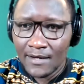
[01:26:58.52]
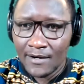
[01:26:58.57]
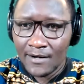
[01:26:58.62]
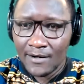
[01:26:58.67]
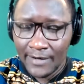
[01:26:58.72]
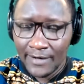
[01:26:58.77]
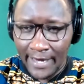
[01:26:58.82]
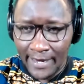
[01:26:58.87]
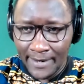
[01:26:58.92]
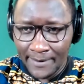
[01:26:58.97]

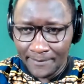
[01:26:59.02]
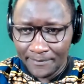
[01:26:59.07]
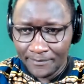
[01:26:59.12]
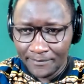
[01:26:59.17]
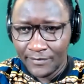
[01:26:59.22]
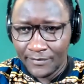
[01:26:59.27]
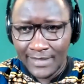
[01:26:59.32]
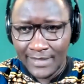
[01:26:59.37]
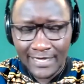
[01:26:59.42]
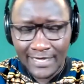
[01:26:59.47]
Okay,
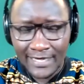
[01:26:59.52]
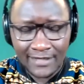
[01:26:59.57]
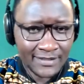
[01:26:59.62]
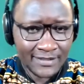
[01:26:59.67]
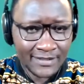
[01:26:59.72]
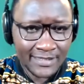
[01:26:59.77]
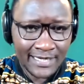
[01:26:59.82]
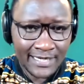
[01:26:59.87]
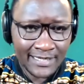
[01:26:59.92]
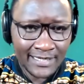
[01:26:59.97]
let's
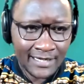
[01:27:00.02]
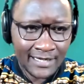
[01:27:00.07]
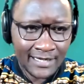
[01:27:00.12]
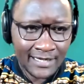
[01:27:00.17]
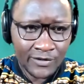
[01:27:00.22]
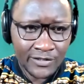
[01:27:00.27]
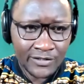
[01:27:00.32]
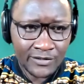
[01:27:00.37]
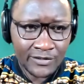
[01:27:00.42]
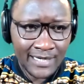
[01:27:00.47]
first get that
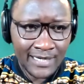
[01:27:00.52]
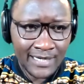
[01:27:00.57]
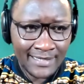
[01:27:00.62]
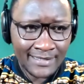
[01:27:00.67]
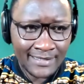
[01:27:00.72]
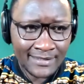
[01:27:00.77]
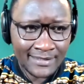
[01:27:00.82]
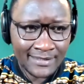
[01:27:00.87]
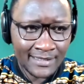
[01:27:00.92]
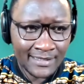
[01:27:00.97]
question
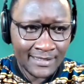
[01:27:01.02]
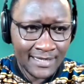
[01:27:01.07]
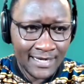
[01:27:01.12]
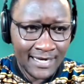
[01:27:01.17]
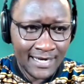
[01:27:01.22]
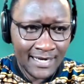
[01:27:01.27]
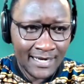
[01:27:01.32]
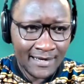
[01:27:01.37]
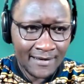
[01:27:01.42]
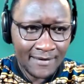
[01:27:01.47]
answered
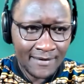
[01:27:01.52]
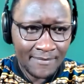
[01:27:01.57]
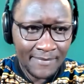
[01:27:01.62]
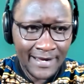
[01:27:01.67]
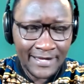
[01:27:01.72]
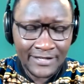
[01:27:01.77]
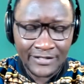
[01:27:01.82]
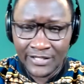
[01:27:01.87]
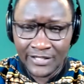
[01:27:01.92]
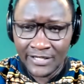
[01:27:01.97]
by
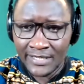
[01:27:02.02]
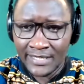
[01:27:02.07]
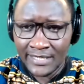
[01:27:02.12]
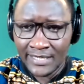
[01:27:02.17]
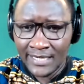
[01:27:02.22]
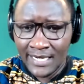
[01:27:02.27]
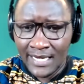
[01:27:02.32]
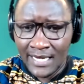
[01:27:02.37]
Njeri.